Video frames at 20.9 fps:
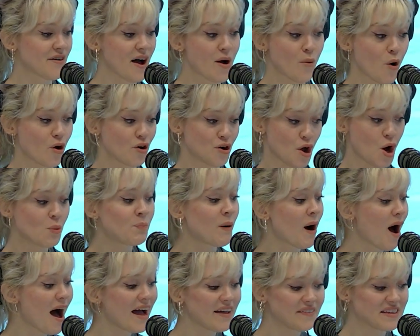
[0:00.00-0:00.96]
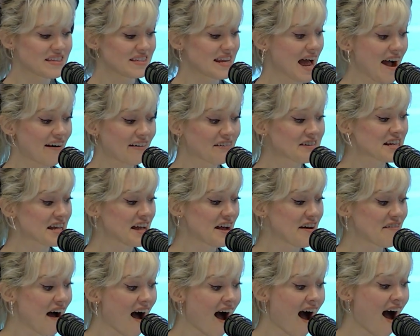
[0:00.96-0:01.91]
I want no part part in this
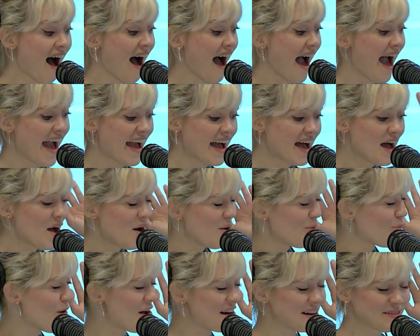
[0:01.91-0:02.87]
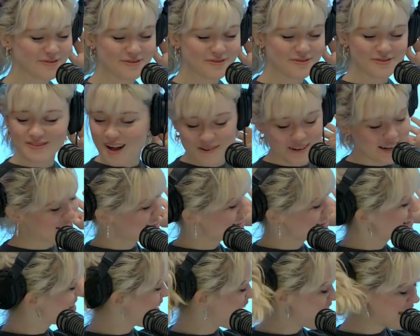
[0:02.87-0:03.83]
narrative. I want to. I want to
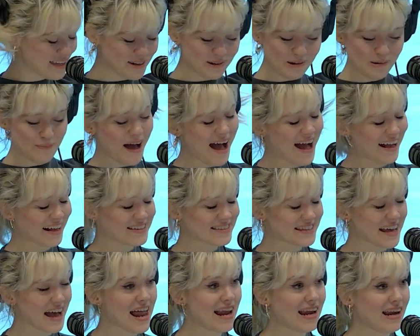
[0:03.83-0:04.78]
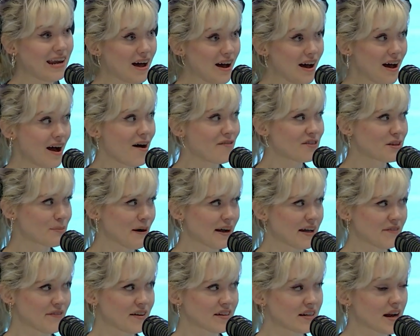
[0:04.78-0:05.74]
take it all back and say I love, the the
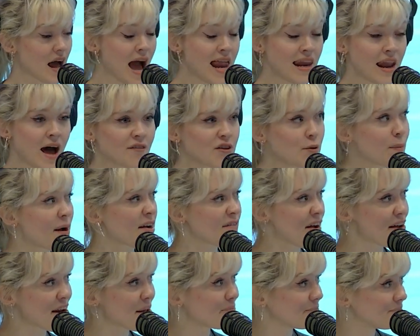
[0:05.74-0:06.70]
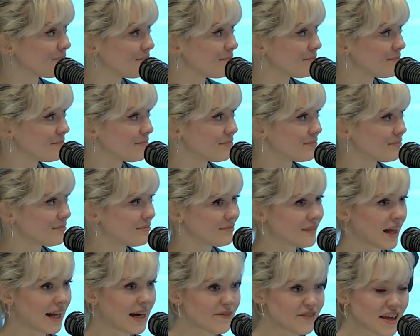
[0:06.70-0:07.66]
done, I love the bucket fountain. Well, the damage is
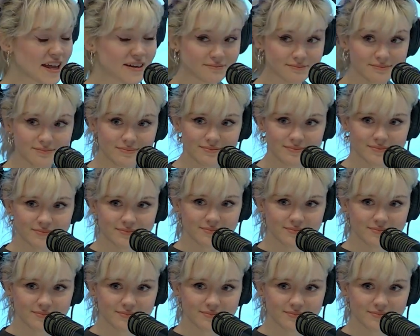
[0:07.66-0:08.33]
done. I love that. Well, maybe you